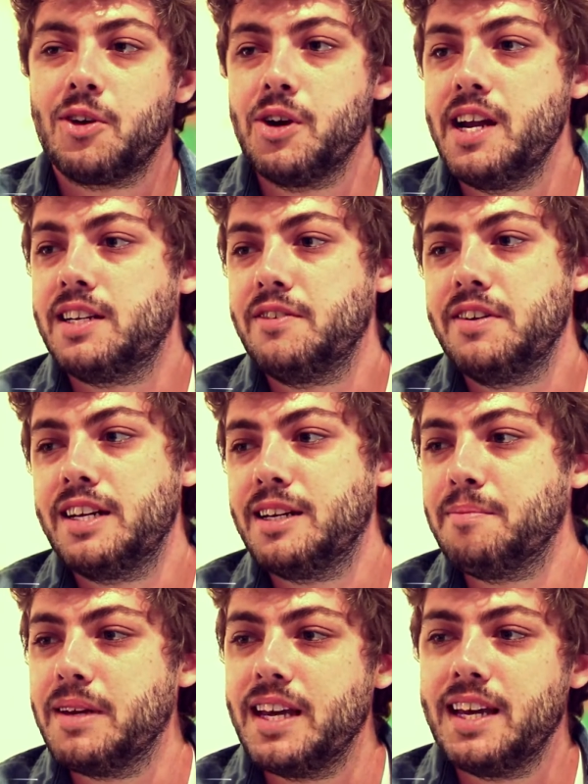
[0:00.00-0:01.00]
Creativity
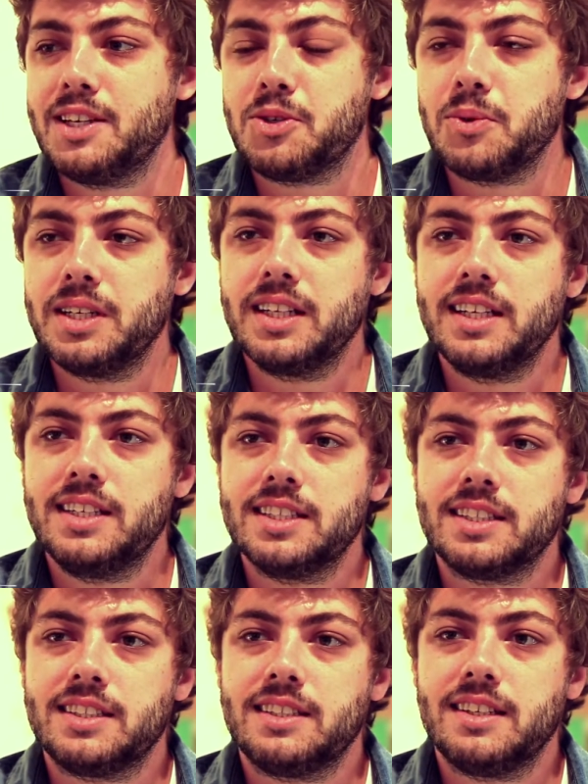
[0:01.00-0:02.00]
to me is really
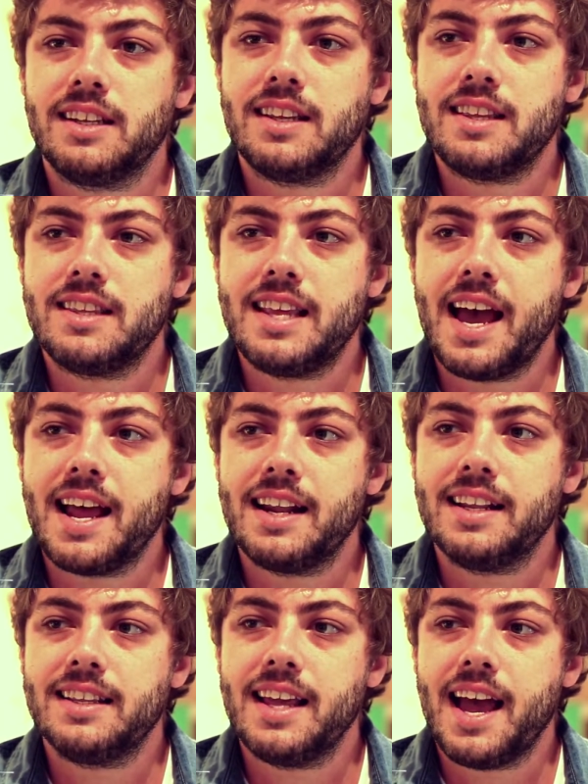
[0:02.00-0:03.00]
just that,
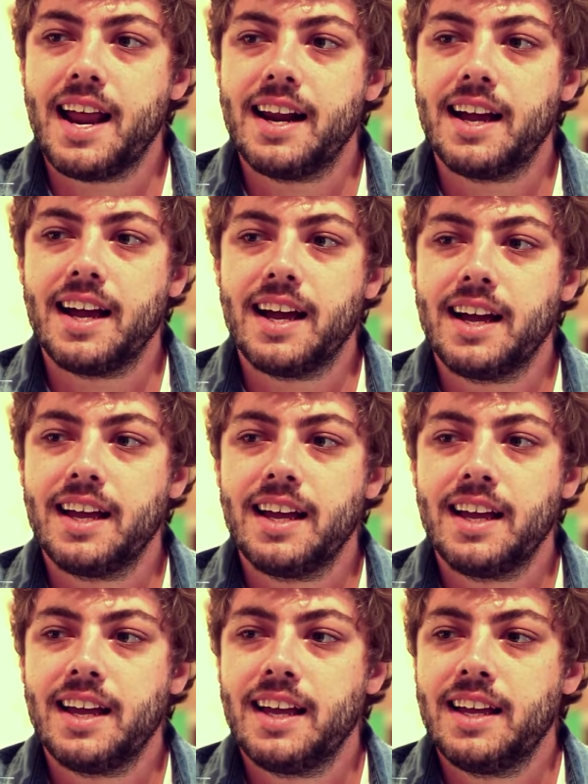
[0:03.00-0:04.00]
that uh,
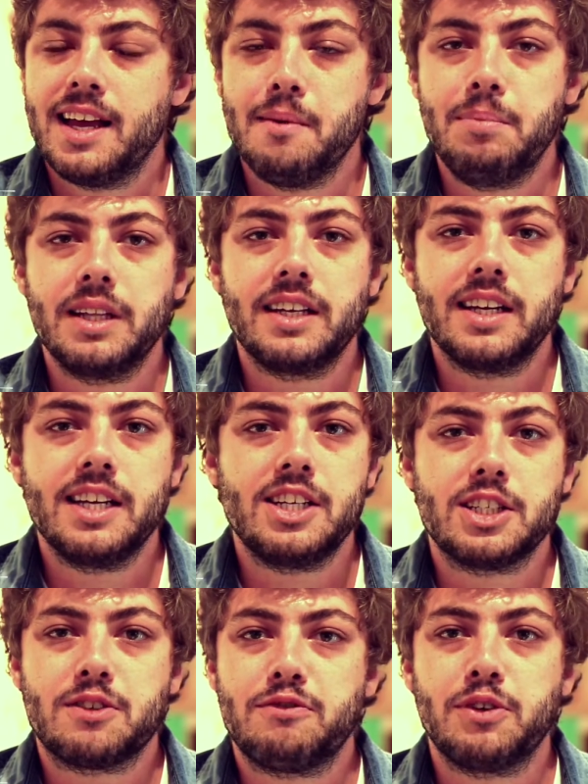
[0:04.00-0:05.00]
ability to
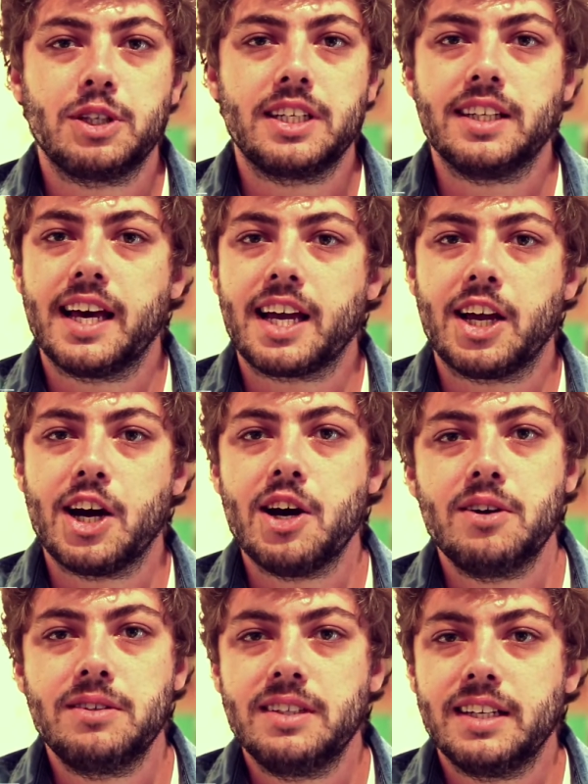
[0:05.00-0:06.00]
just fully let
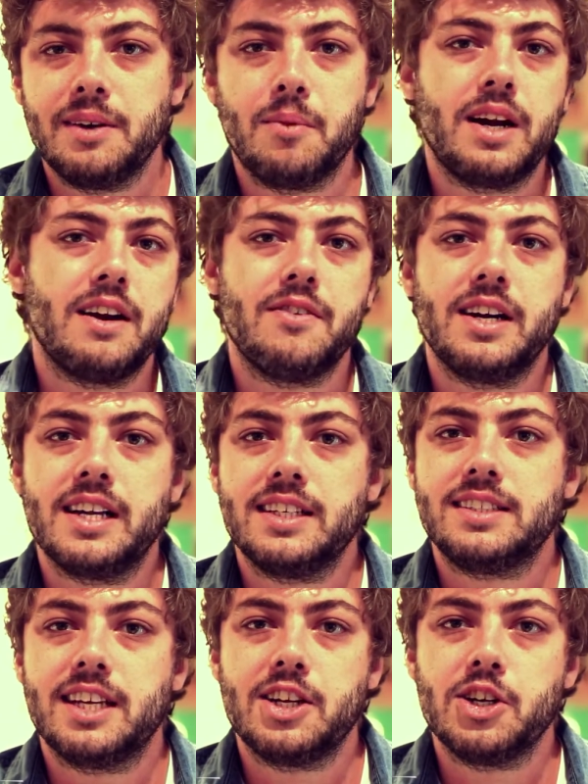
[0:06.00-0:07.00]
go in whatever it
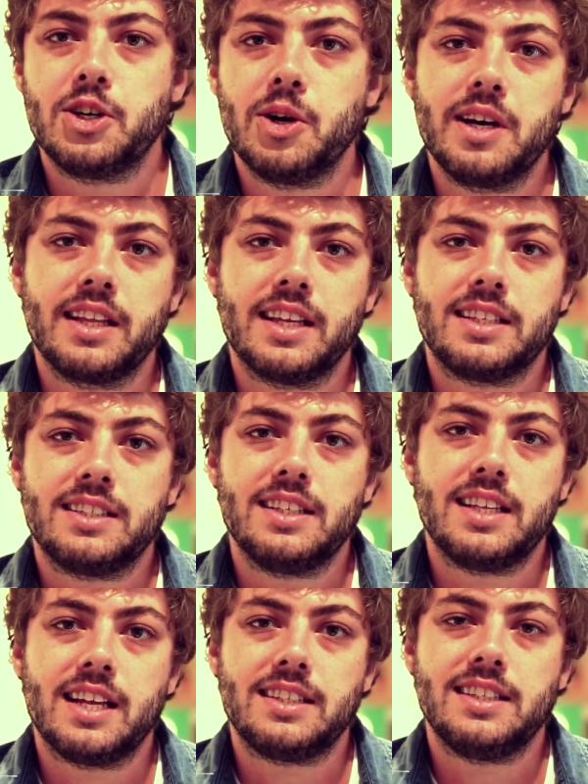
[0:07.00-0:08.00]
is that you're doing that's,
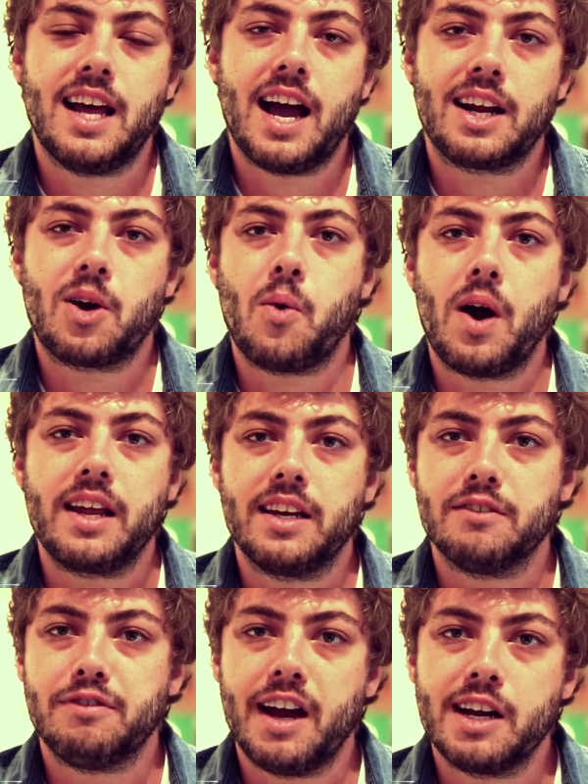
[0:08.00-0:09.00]
that's not quite
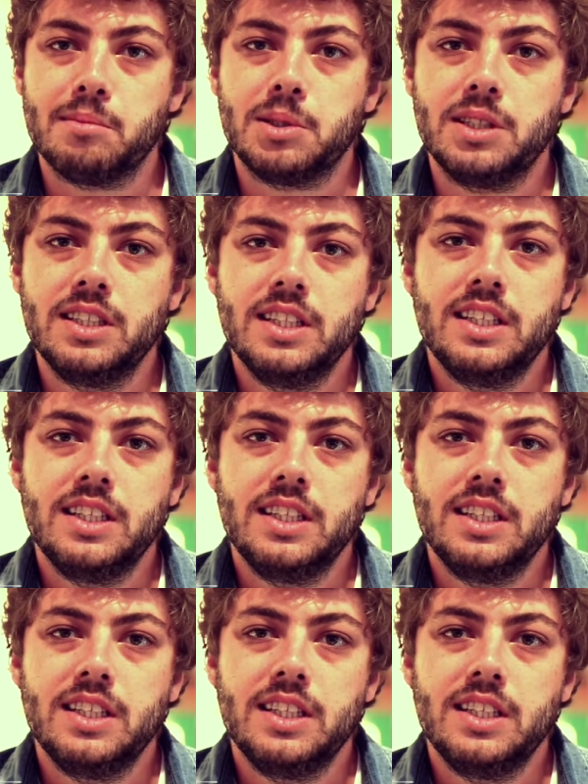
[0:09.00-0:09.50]
definable